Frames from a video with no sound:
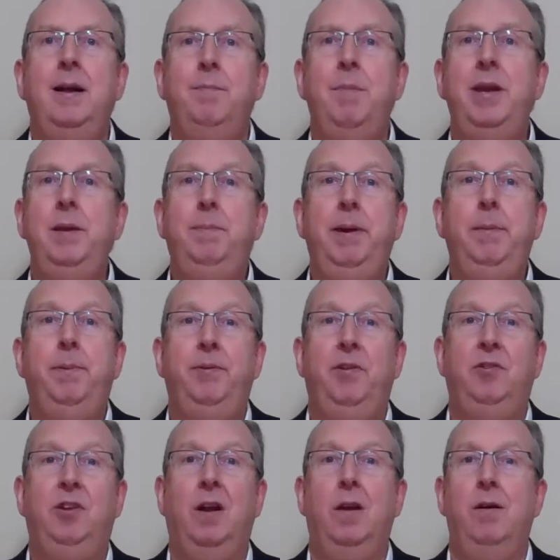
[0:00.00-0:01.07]
many people
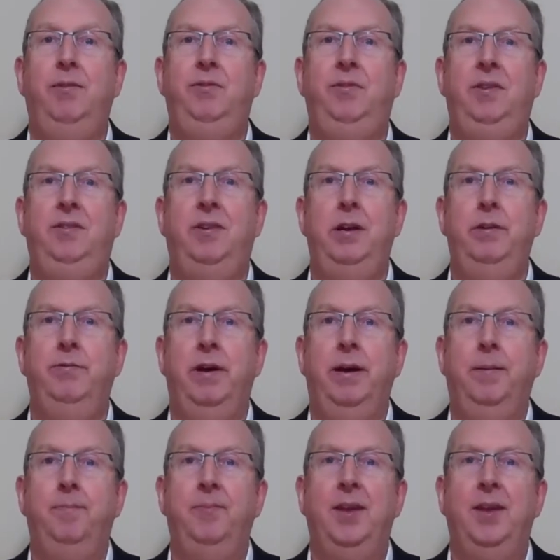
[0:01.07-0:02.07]
just gloss this over.